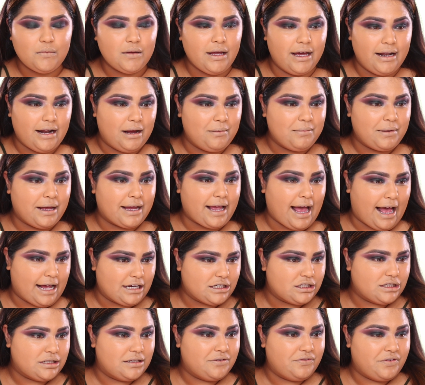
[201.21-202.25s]
And I'm like
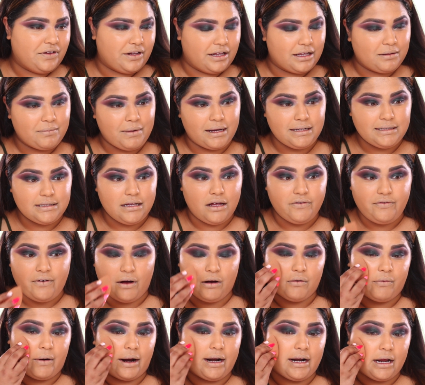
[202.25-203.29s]
actually feeling myself
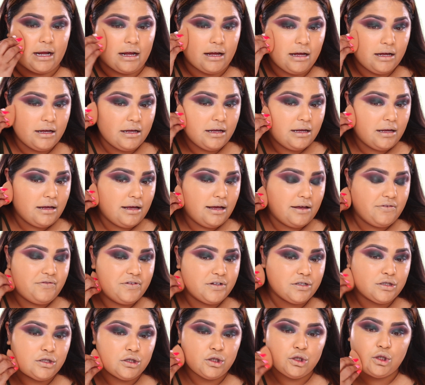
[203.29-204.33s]
already it
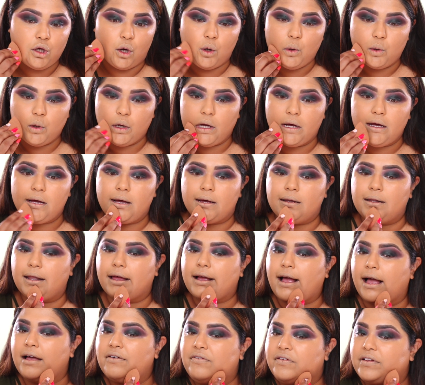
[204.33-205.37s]
feels so good.
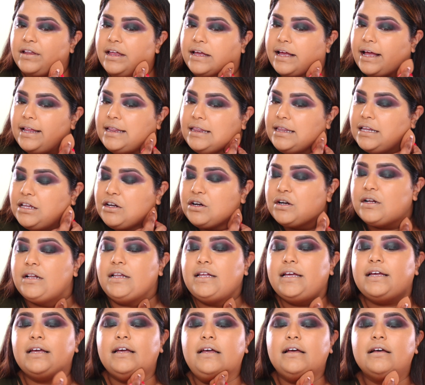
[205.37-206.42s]
Like I feel like I
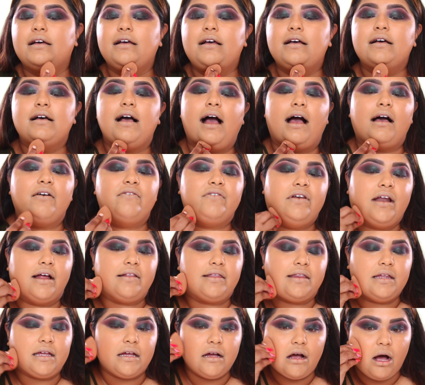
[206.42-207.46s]
literally have
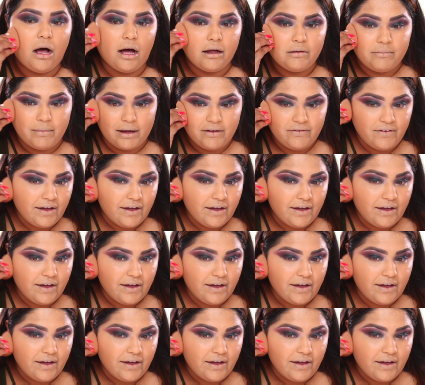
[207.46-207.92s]
nothing on my